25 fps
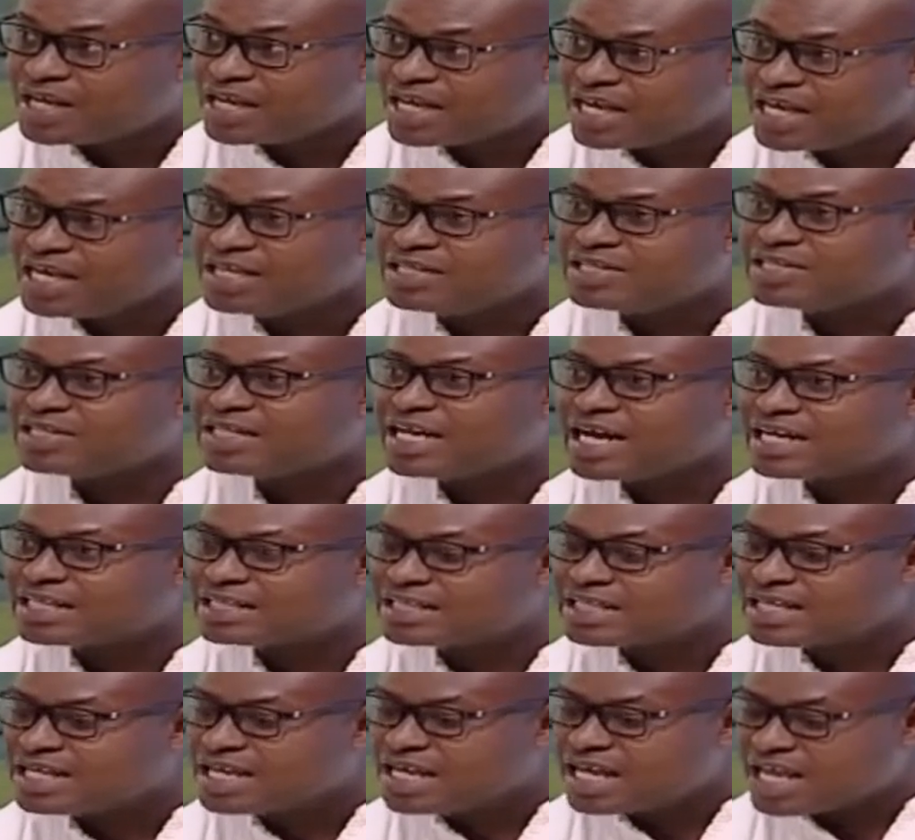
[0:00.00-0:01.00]
is
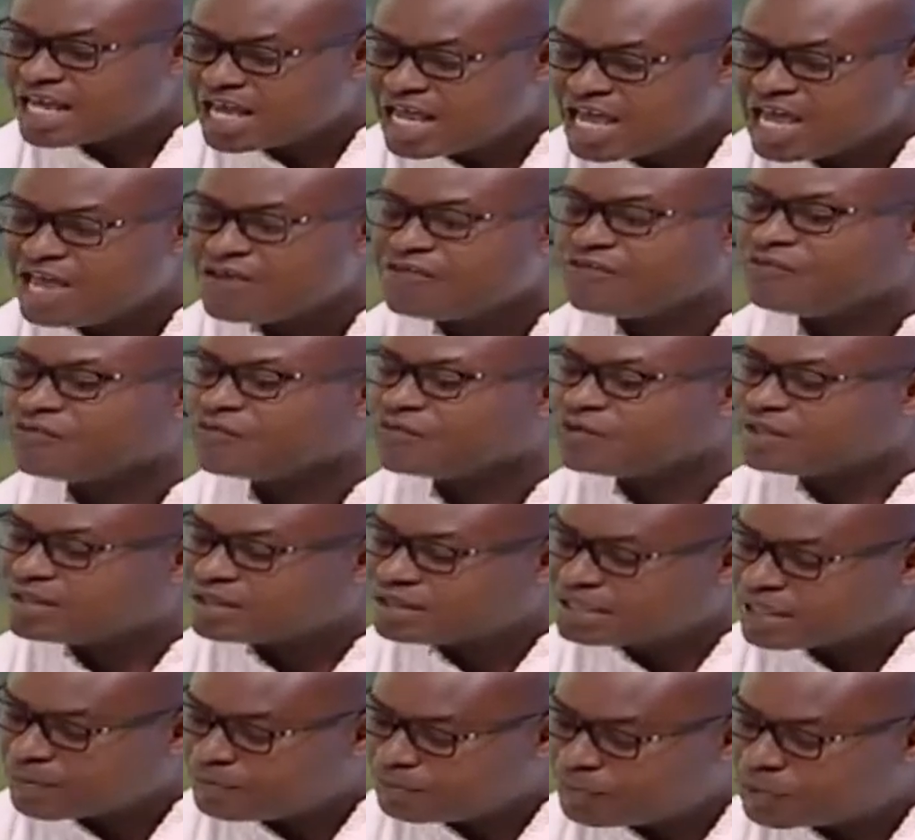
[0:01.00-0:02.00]
that if
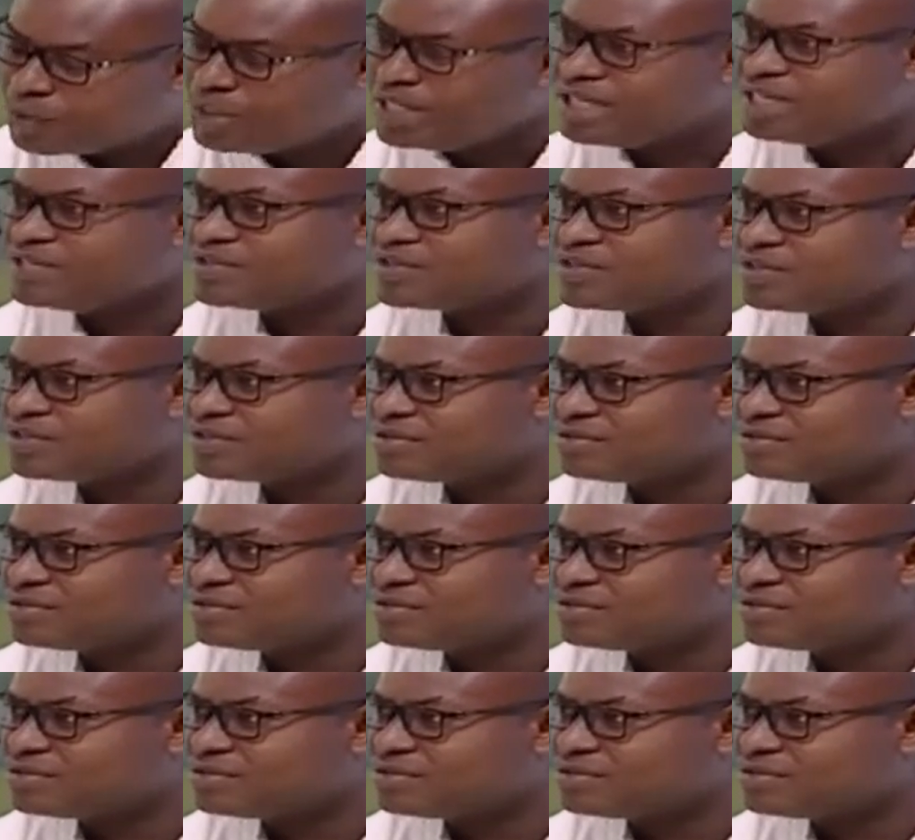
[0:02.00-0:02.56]
the police,